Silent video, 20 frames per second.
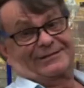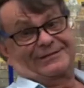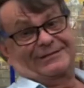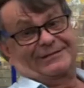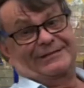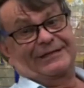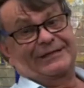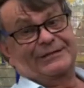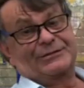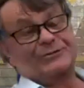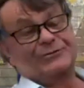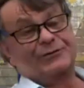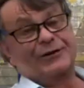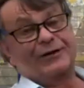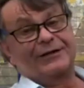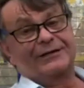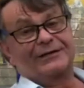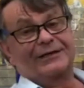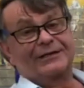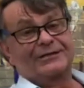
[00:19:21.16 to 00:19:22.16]
That's
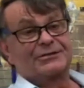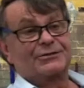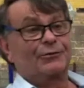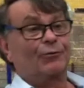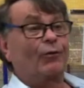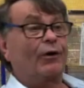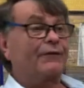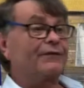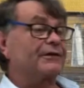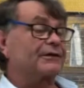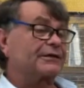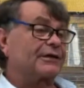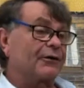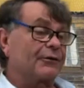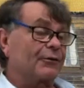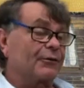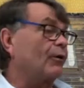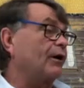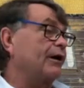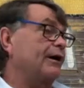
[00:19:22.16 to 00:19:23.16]
right. It's the one that got
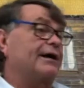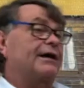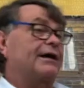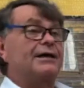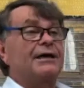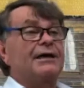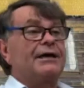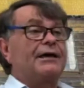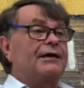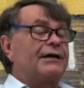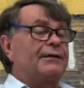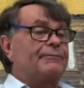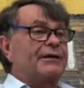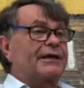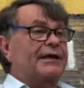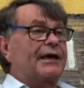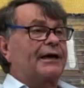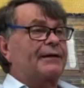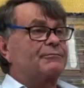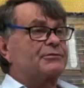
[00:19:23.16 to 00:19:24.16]
away. It
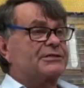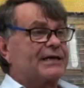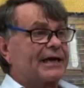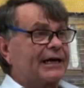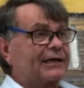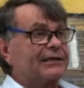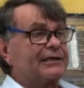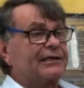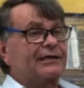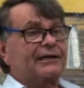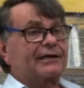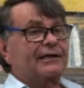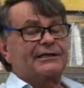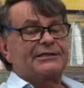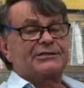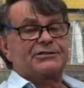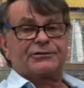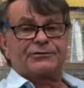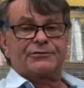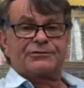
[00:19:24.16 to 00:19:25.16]
became technically
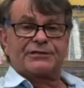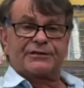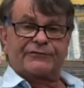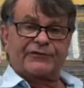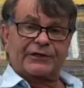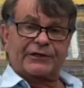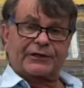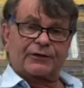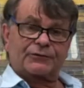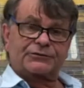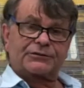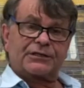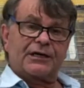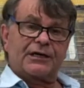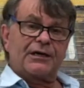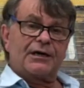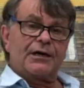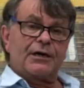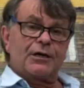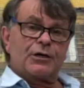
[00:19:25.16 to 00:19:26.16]
too difficult
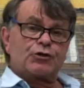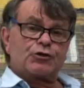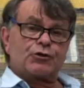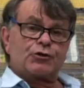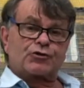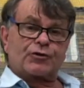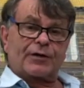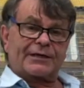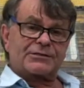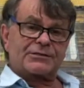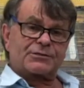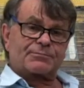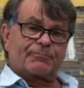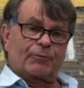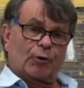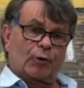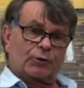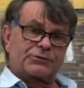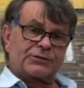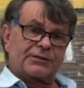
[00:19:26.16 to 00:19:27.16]
to
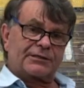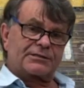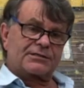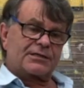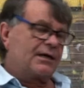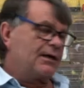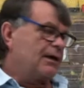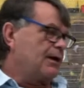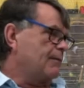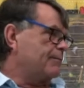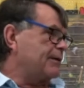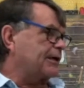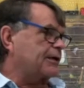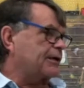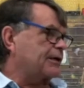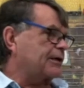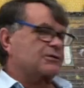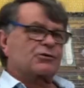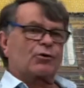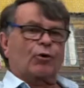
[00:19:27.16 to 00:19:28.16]
transport it
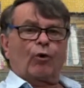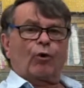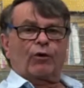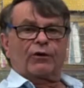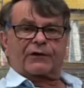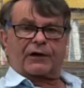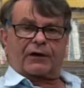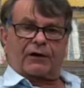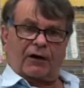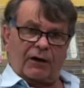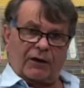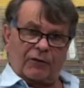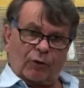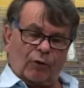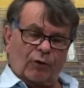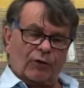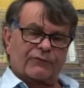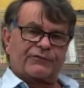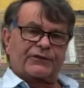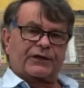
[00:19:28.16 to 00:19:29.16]
because all
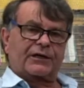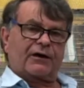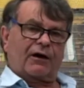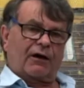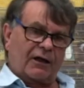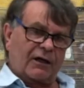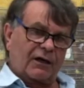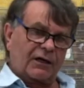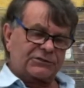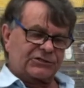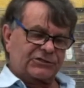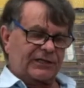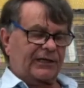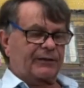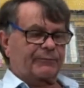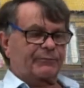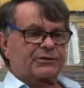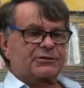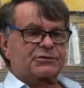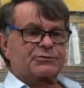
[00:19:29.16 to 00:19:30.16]
of the collage
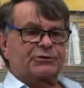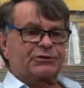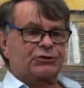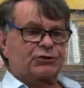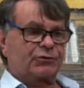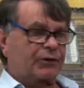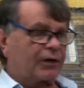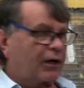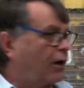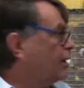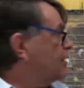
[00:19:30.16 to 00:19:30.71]
elements, which you can't